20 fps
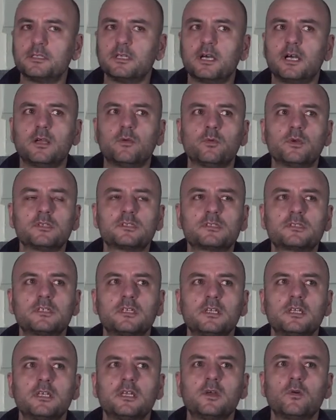I was
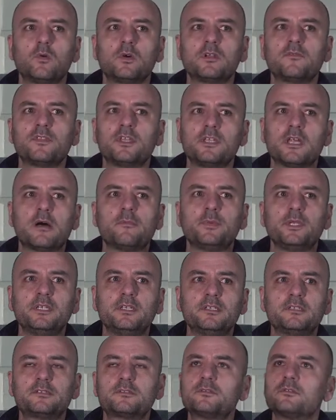one of the
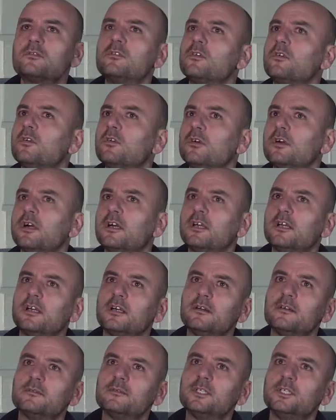nominees to go,
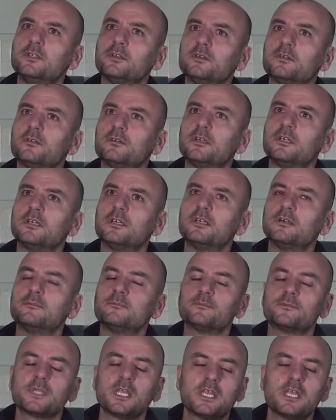uh, you know, um,